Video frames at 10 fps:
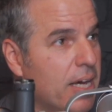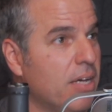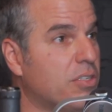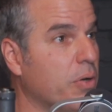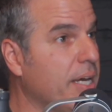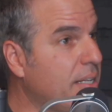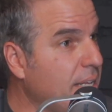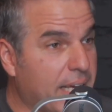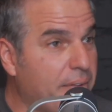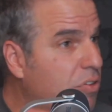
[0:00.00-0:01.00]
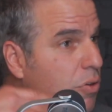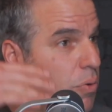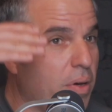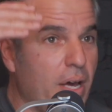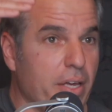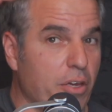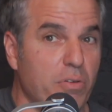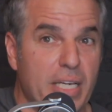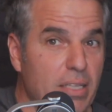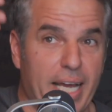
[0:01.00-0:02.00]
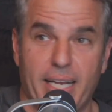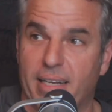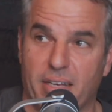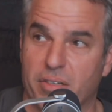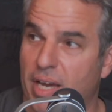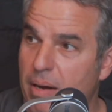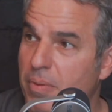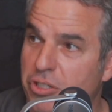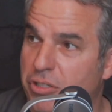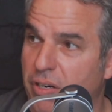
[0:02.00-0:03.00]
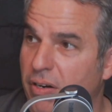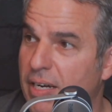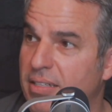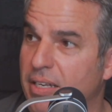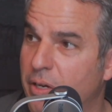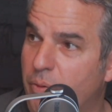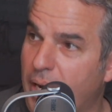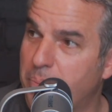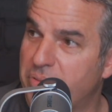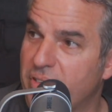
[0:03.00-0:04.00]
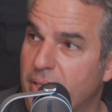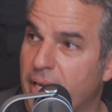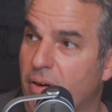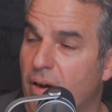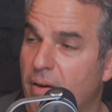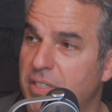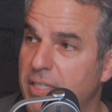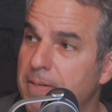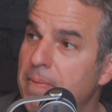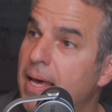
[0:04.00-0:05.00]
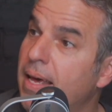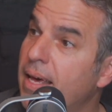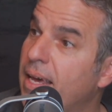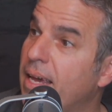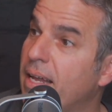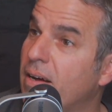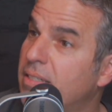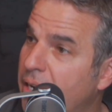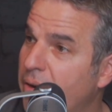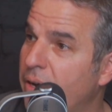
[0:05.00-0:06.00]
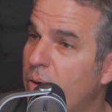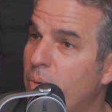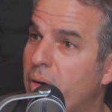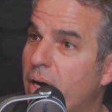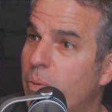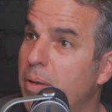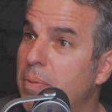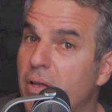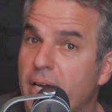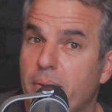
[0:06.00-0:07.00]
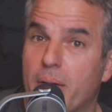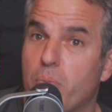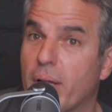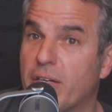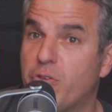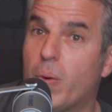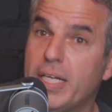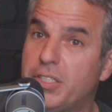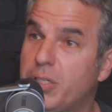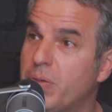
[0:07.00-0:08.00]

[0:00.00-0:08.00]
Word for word: Yes. So it, it gives you using light it tells you how much sugar is in the grapes that you're harvesting in Ontario, uh, we'd be looking like more like 22 to